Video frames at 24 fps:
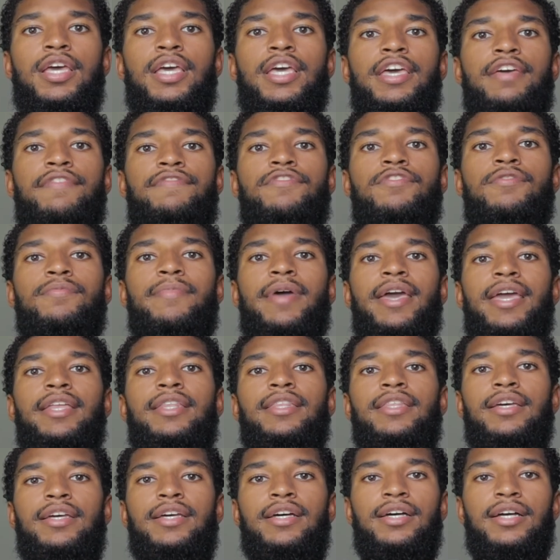If you
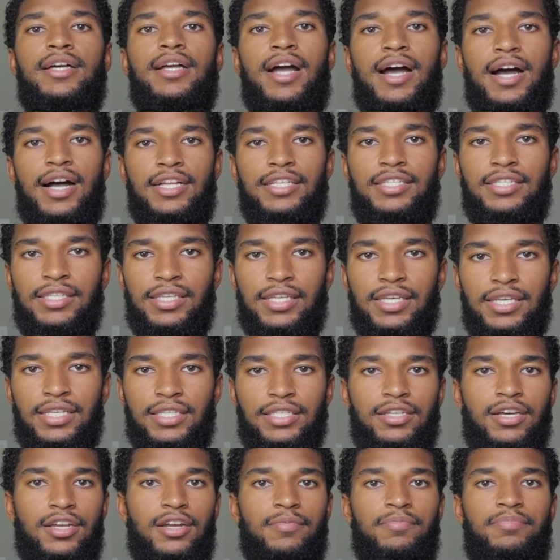make the good content,
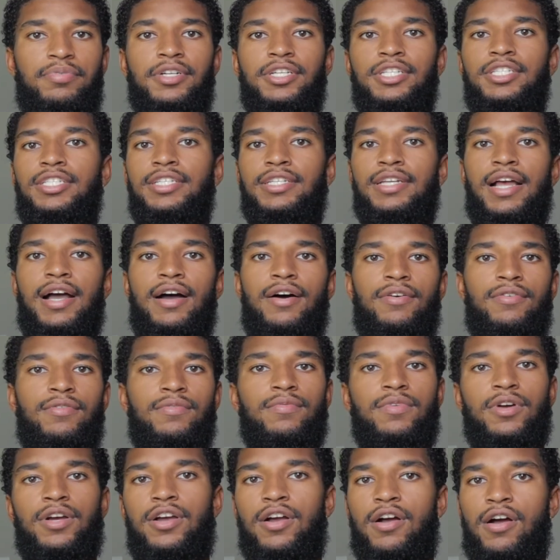it's gonna push it
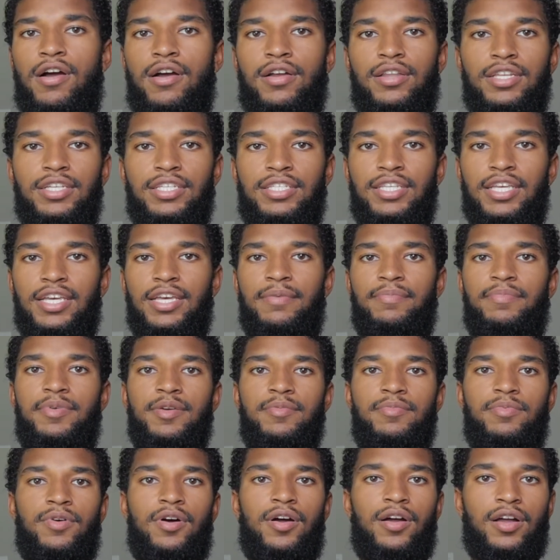out regardless, and
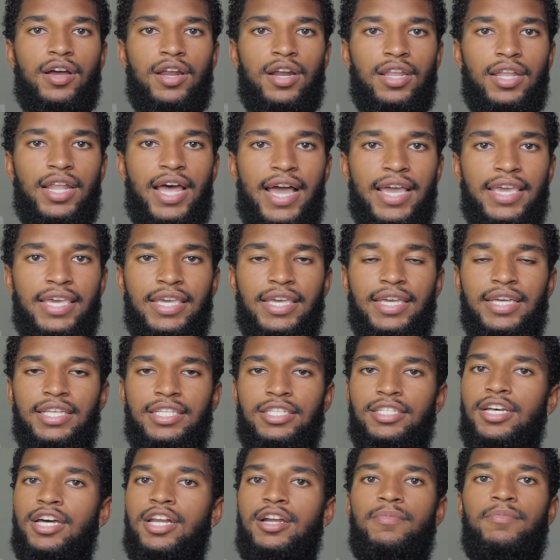people are gonna like it.
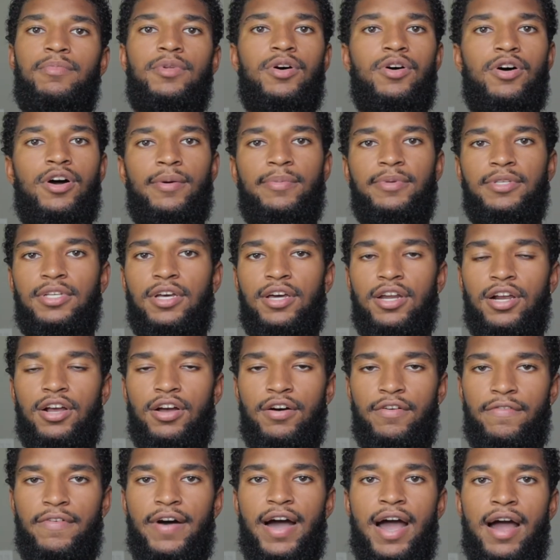It's gonna blow up. It's gonna
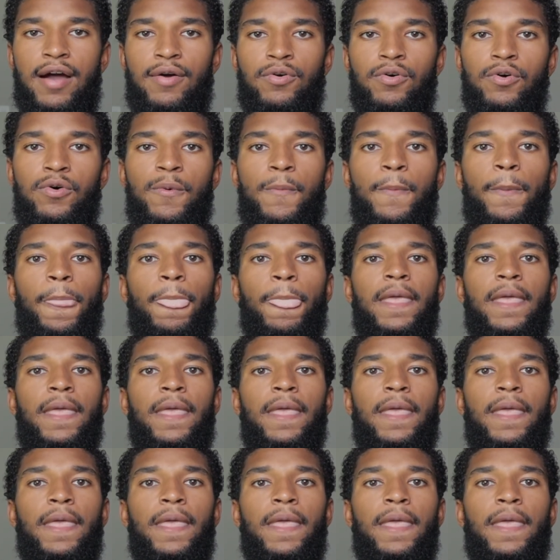go viral.